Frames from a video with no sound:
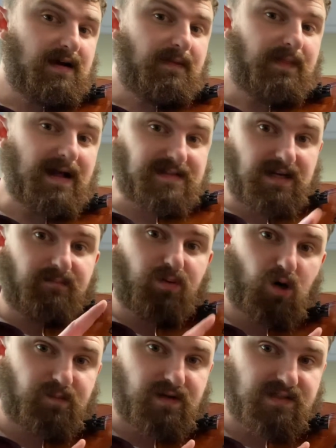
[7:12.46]
That's on
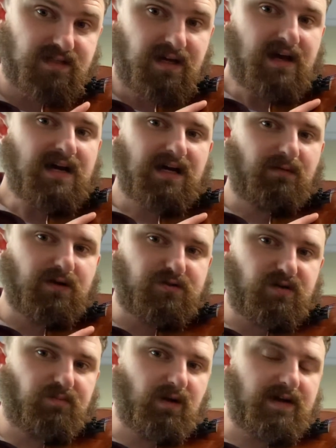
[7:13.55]
purpose. I want you
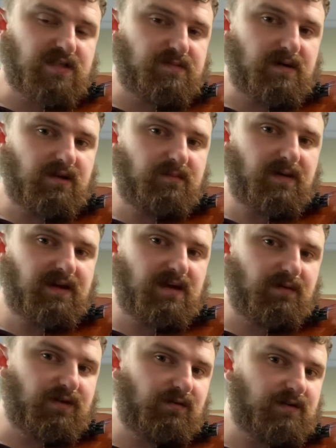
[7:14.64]
to play Smell the Pinky
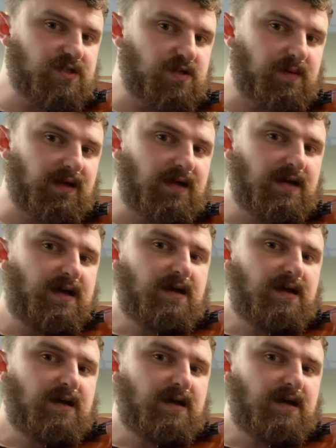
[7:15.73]
with your instrument,